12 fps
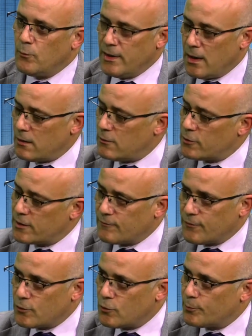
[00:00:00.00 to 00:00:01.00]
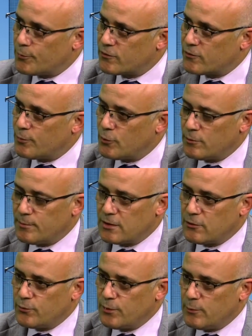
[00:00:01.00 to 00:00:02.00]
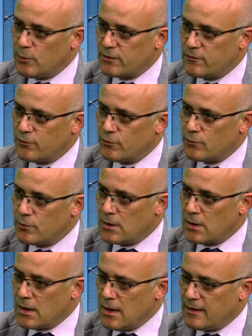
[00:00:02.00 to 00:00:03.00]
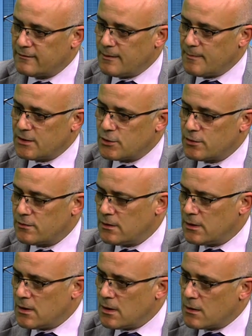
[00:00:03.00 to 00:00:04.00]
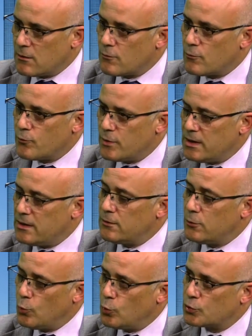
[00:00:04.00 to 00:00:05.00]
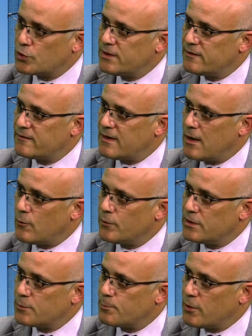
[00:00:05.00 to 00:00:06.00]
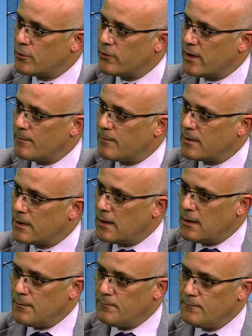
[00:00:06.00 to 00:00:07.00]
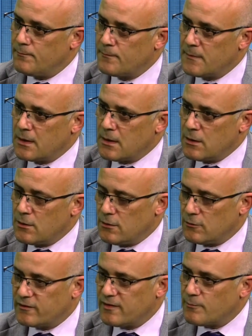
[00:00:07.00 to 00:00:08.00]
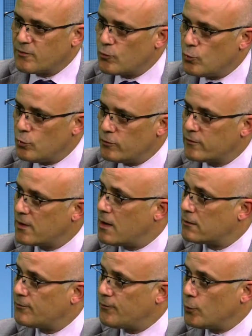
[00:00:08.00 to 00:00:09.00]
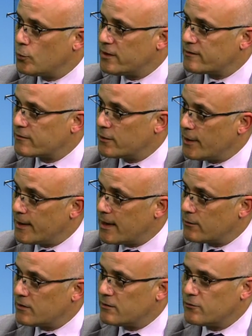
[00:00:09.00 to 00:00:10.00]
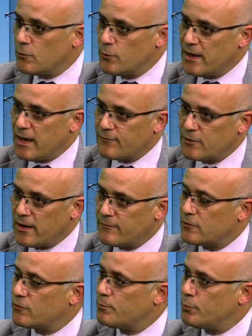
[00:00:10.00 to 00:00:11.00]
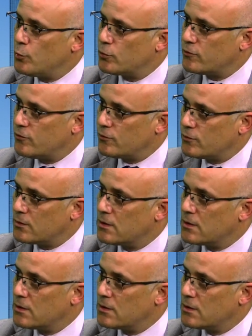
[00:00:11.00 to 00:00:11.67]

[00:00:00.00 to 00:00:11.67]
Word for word: We are looking for corporate support because we want to, as I mentioned, really launch this outreach program. Um, you know, some schools can't afford us going out there, so we have to have the support to